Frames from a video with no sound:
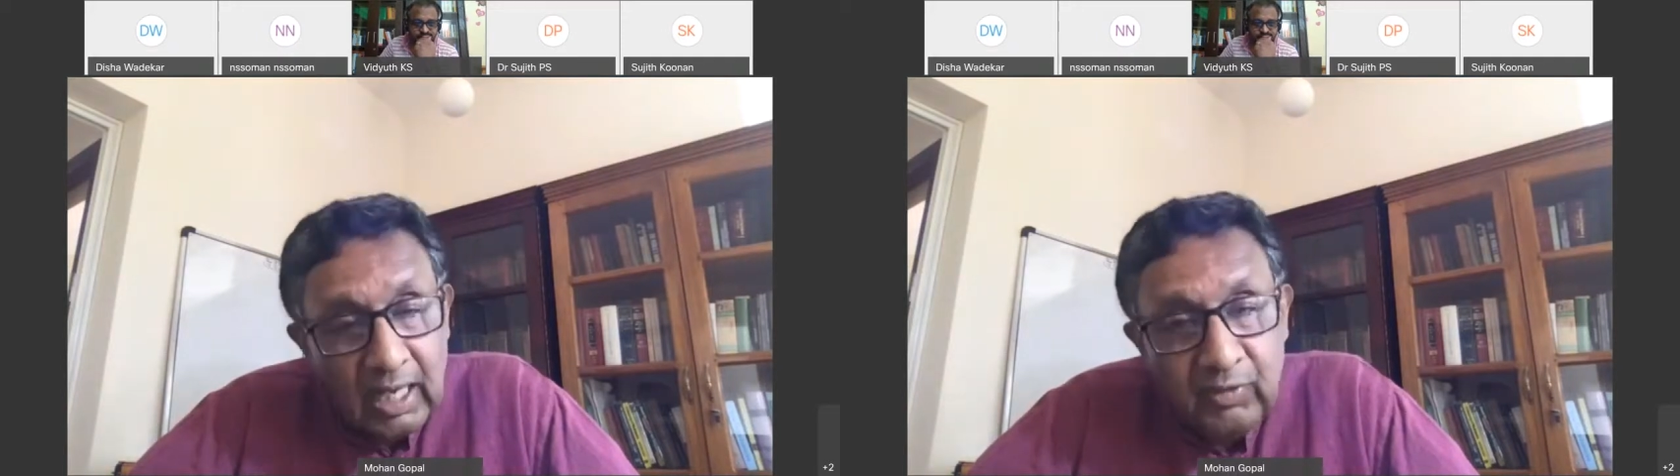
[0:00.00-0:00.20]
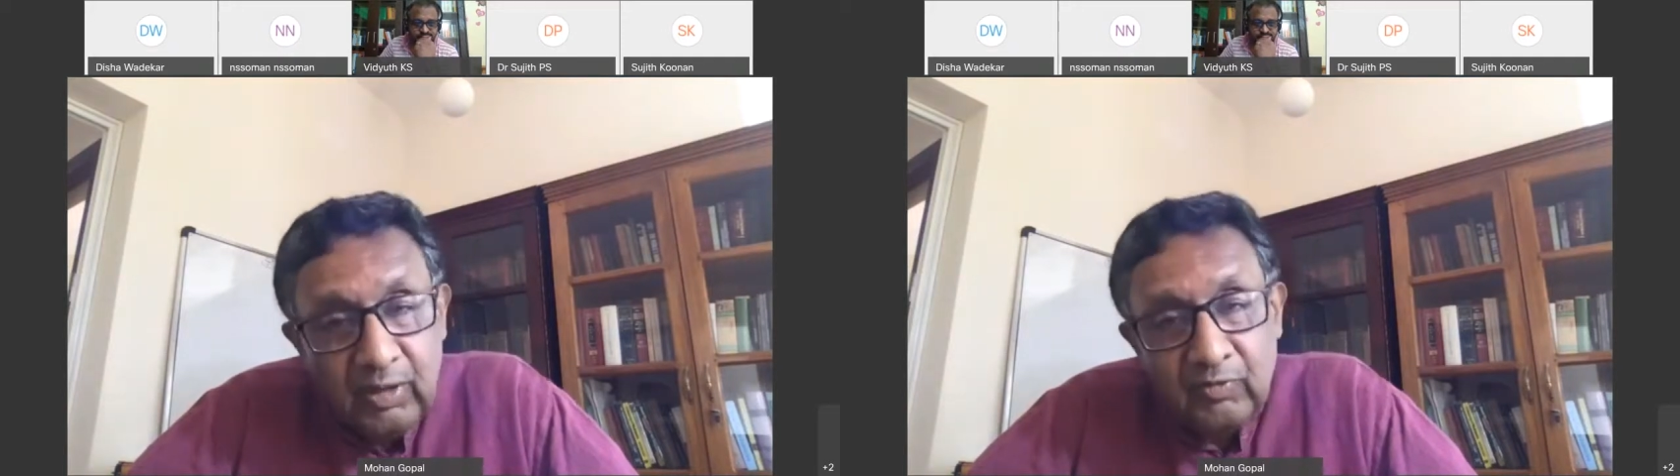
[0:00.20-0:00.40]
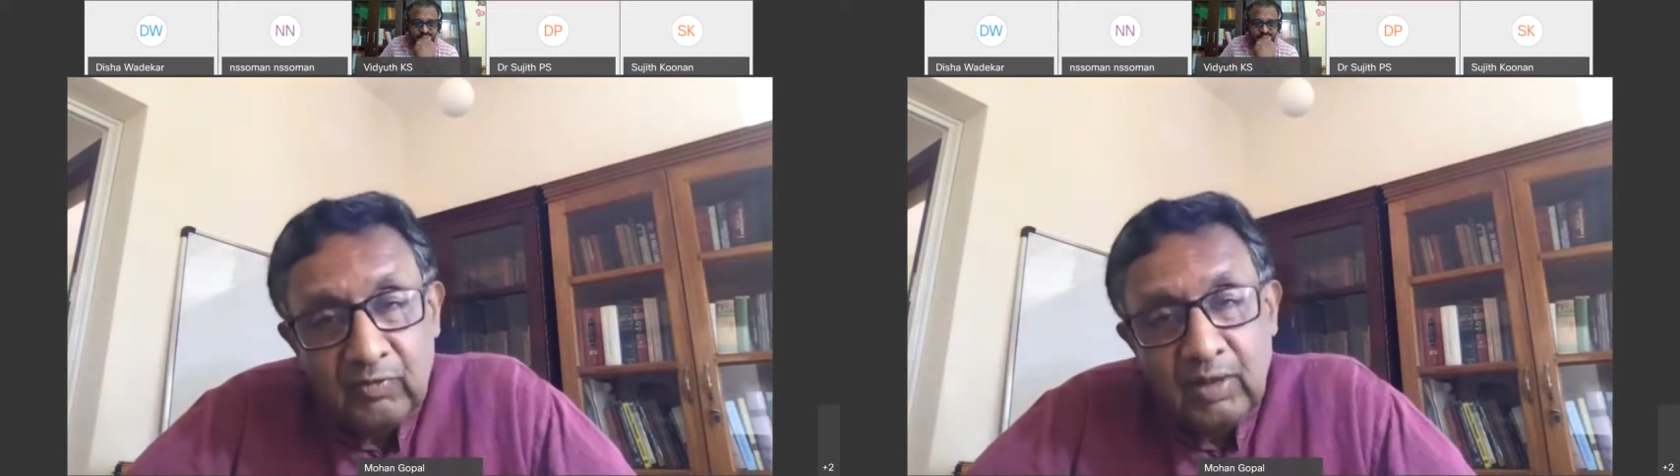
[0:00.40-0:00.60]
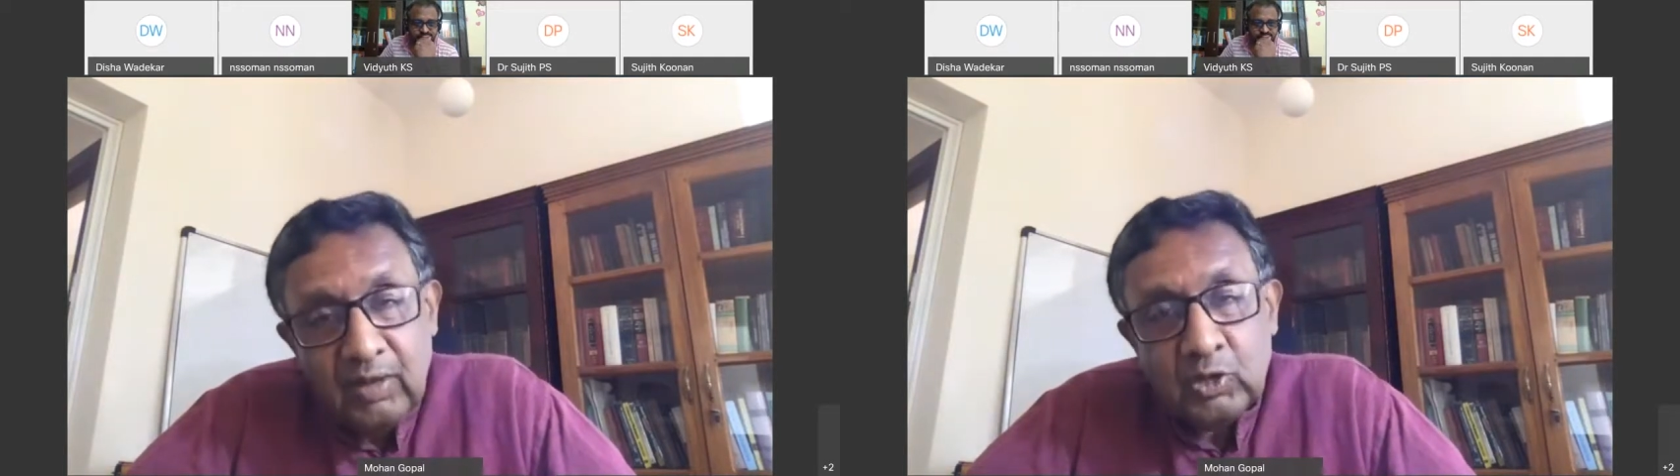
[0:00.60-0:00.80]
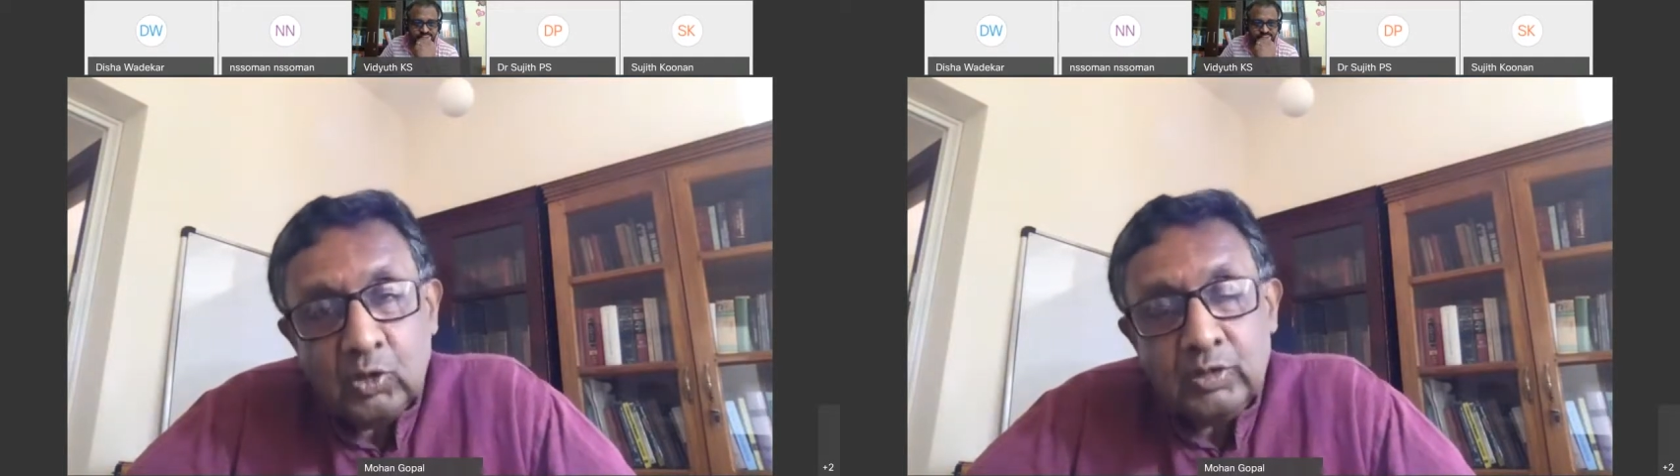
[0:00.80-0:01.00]
we have
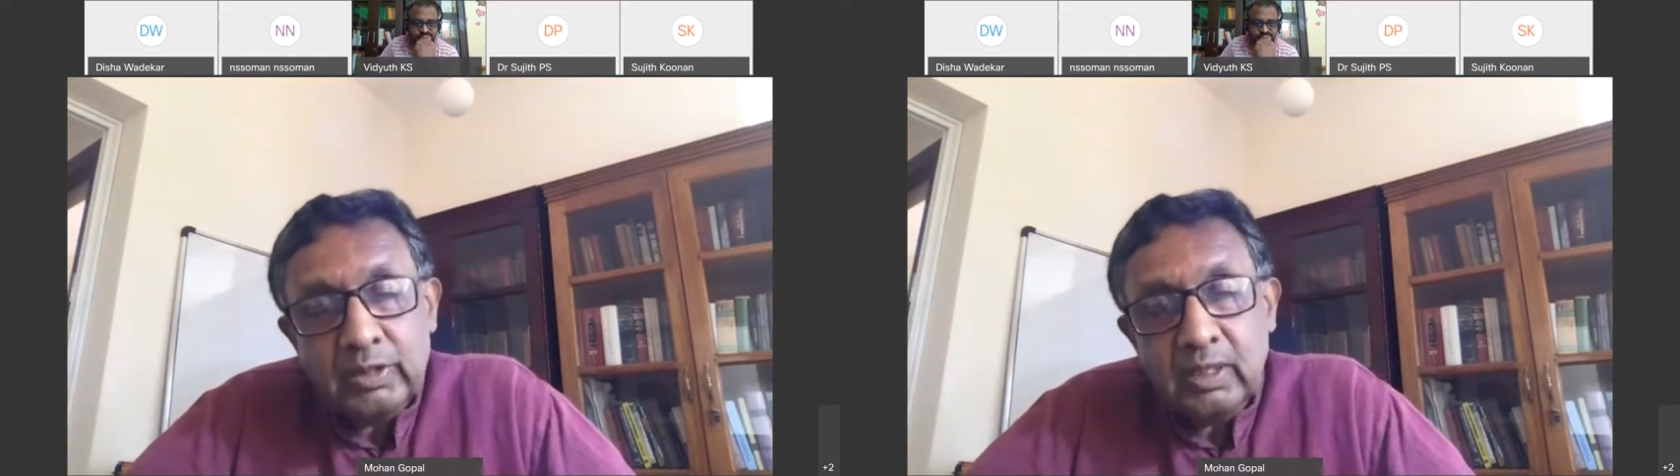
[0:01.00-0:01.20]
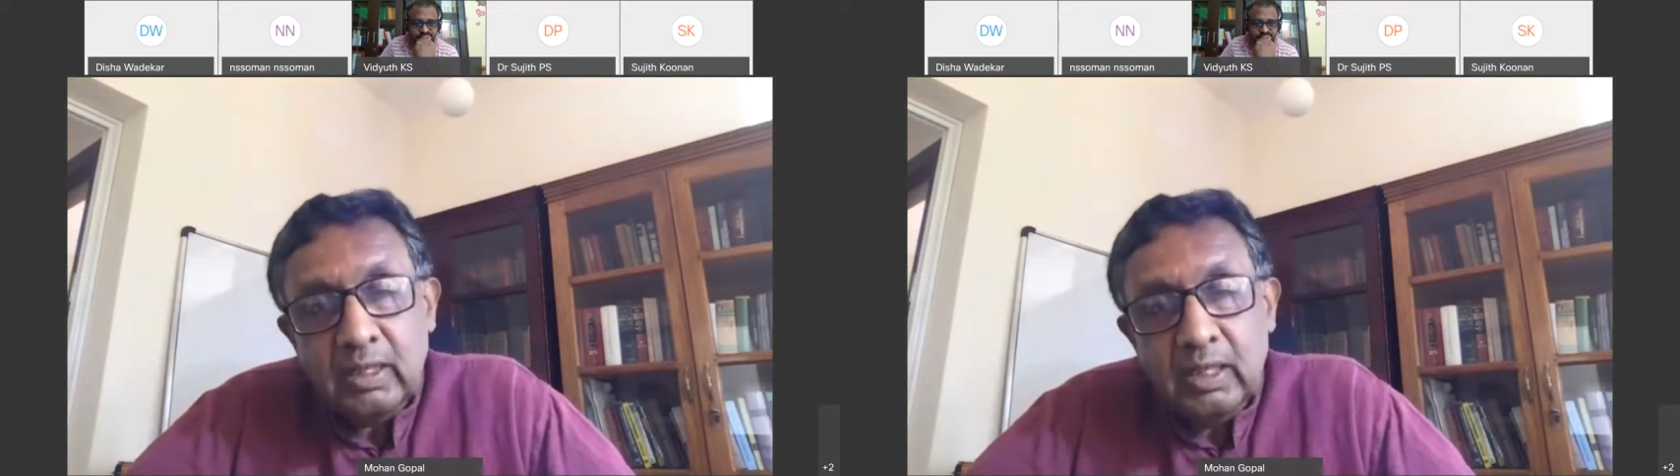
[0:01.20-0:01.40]
chosen